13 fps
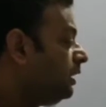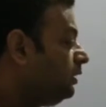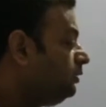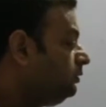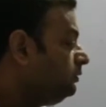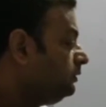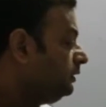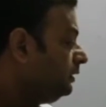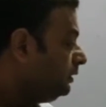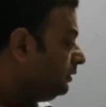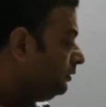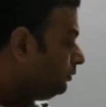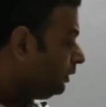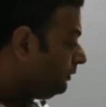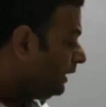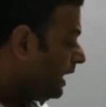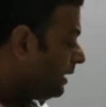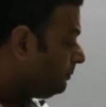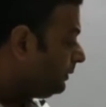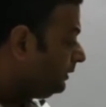Now what
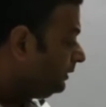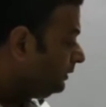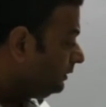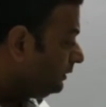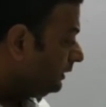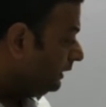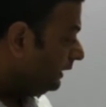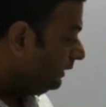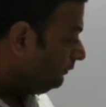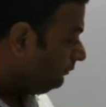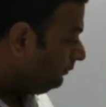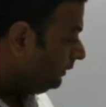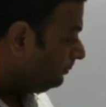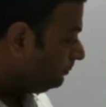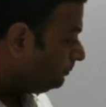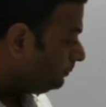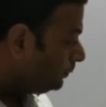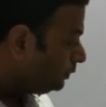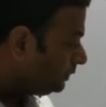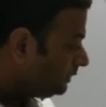will happen if we
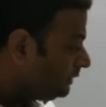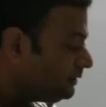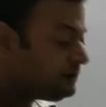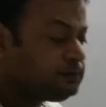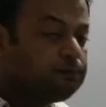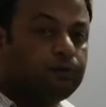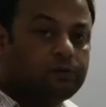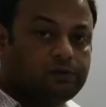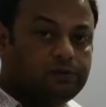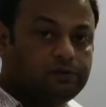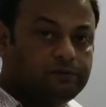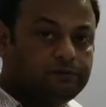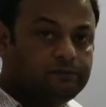push this book?